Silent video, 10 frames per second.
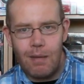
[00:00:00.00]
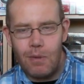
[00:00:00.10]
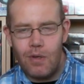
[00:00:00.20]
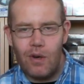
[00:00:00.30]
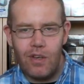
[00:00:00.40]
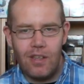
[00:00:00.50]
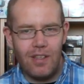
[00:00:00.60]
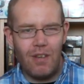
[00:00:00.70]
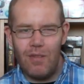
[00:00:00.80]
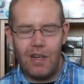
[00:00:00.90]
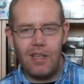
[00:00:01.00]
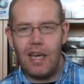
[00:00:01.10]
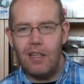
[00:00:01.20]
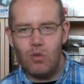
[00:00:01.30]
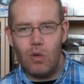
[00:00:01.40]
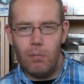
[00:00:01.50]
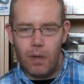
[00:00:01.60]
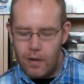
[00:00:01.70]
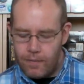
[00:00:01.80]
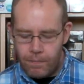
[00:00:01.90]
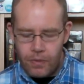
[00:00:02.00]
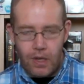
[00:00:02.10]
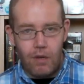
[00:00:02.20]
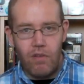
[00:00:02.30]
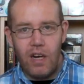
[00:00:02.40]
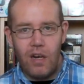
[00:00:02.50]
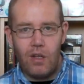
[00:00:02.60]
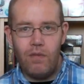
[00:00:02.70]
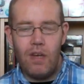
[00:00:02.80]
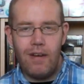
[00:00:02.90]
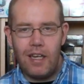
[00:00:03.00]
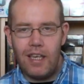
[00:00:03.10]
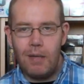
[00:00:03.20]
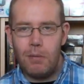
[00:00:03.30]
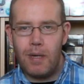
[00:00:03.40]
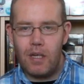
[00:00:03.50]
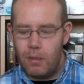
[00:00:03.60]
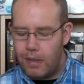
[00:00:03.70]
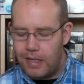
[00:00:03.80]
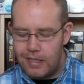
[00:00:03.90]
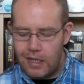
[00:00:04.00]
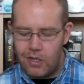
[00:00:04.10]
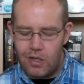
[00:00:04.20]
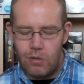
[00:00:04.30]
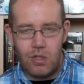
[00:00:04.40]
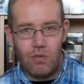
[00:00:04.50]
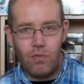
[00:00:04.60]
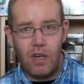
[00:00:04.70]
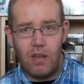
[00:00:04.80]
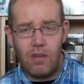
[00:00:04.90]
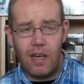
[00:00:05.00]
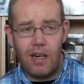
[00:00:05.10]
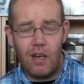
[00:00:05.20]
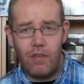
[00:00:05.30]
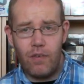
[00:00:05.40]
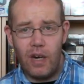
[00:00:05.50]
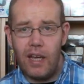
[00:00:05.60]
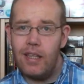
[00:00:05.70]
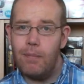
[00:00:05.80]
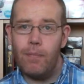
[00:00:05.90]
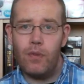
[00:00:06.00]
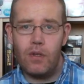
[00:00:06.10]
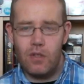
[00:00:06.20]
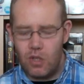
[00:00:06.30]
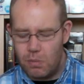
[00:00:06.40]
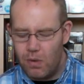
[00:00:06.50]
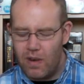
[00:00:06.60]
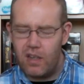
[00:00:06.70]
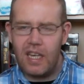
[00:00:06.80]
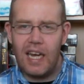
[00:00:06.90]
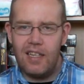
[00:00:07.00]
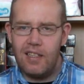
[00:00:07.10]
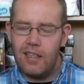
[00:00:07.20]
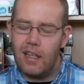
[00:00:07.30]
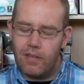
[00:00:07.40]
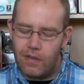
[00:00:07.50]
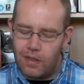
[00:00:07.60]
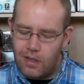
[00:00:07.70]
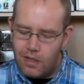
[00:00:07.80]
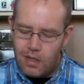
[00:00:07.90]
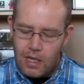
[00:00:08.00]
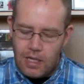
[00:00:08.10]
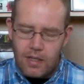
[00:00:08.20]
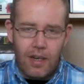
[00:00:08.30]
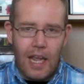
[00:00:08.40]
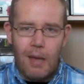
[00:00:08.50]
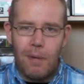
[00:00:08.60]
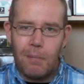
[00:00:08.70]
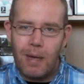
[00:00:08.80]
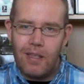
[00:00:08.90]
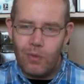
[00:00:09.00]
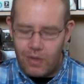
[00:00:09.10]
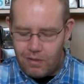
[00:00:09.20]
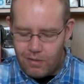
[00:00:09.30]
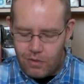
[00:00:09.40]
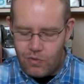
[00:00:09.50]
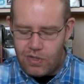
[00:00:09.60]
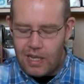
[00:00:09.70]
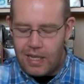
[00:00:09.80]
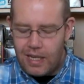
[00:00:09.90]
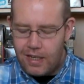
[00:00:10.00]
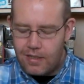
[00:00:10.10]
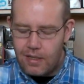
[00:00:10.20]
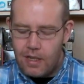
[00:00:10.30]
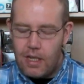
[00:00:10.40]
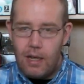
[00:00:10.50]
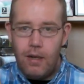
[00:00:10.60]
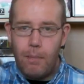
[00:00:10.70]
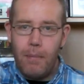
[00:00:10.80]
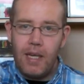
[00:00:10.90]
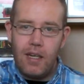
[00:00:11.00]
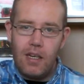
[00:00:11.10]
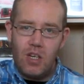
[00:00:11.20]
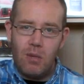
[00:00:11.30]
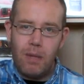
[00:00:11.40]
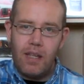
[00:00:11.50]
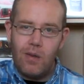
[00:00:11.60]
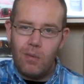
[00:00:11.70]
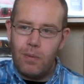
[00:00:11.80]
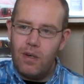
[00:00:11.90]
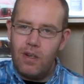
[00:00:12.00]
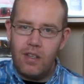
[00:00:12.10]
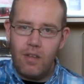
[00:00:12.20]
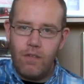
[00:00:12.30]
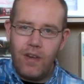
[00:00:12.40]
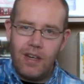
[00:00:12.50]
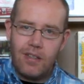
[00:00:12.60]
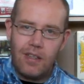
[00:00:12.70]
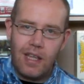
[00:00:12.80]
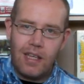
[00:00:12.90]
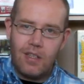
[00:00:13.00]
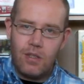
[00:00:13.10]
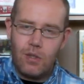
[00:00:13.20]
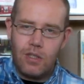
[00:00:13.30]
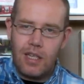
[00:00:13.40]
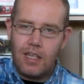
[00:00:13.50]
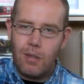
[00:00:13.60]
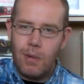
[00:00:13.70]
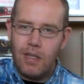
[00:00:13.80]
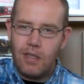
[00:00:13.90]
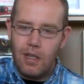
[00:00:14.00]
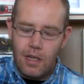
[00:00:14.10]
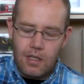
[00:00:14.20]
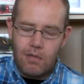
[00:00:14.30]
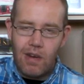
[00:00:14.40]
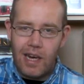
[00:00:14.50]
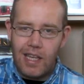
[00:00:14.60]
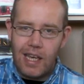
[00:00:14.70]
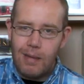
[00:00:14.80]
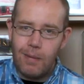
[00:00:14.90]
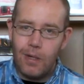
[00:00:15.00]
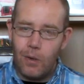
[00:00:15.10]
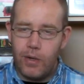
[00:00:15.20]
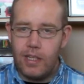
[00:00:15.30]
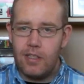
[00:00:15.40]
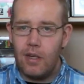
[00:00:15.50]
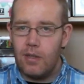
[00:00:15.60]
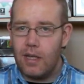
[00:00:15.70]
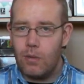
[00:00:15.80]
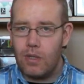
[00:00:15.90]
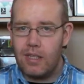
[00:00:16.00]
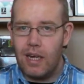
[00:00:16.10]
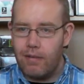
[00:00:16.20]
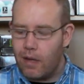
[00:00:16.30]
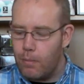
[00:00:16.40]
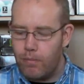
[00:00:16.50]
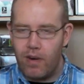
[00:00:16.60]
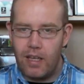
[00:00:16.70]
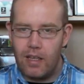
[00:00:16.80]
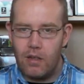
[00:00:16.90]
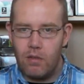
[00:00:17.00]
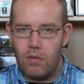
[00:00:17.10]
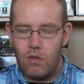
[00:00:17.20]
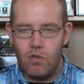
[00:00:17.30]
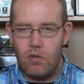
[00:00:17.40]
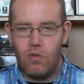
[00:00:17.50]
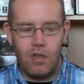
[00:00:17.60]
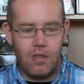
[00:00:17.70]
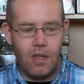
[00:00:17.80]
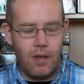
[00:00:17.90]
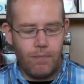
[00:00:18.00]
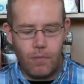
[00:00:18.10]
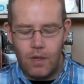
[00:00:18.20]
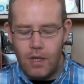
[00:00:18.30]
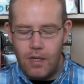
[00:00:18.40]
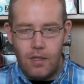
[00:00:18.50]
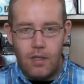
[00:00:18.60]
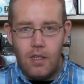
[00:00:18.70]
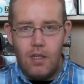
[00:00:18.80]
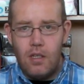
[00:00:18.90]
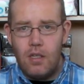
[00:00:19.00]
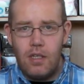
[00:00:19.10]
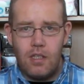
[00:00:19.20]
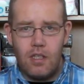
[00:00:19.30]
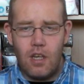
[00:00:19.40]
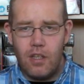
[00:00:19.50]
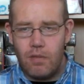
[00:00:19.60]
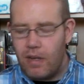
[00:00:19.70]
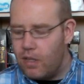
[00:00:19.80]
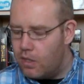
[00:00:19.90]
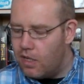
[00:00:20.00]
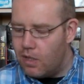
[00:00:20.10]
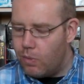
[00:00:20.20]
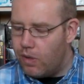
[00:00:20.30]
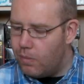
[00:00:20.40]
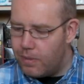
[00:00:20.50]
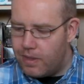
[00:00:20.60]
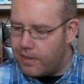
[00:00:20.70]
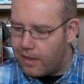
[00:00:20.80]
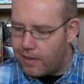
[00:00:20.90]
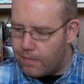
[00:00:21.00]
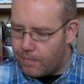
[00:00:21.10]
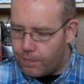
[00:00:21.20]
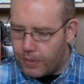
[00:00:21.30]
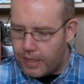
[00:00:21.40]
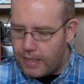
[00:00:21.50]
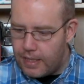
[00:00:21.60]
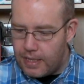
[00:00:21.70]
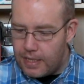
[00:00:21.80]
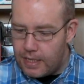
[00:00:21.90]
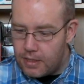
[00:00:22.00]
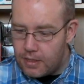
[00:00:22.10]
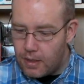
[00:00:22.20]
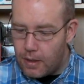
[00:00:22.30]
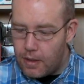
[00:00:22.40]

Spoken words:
guy. I don't really get into them, but I really like the V-Rally games back on the PlayStation. I used to really get a lot of fun out of them because they're just more arcaded than anything. It's got an epic manual there. It's ridiculous. A mint condition manual, but look at the thickness of that. It just takes the piss. It's a rally game. All you need to know is how to accelerate, brake, and to turn the wheel. But I don't know. And it is